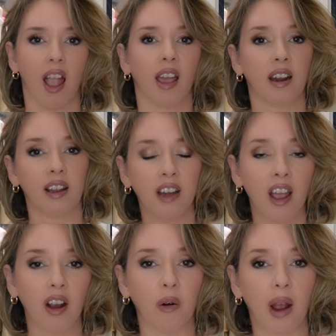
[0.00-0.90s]
And I
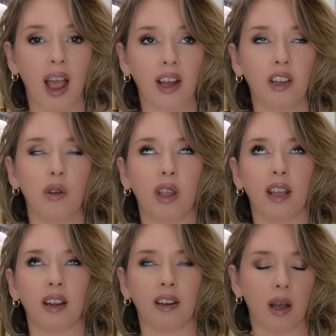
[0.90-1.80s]
know, how do you
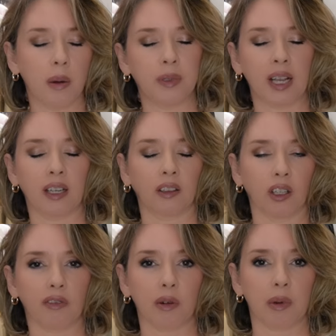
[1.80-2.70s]
get an updated
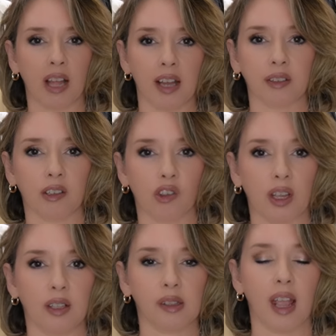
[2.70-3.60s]
look from classic jeans?